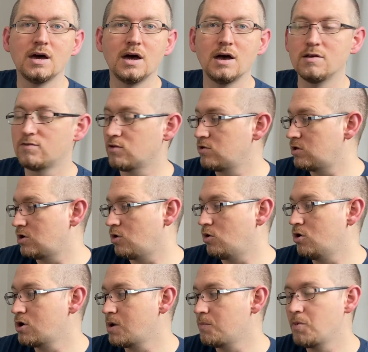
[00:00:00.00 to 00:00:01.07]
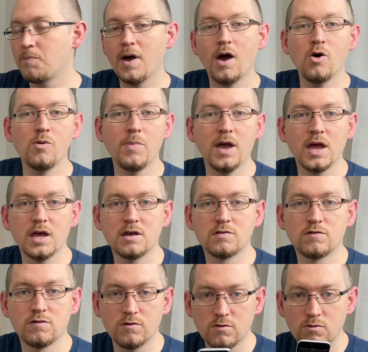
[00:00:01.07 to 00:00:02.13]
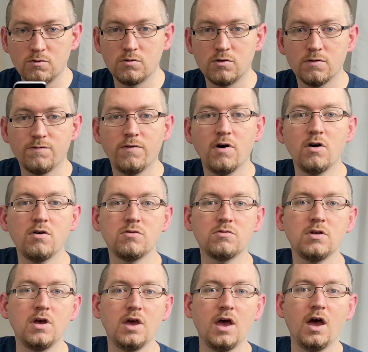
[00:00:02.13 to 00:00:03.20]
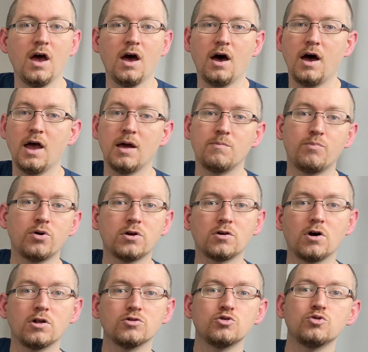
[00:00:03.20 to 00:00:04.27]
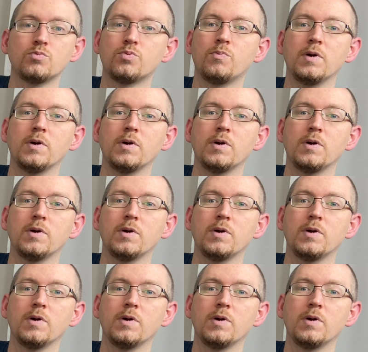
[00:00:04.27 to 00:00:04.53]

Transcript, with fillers: Uh, so, you know, hook up a power bank to your phone, uh, and put it on loop.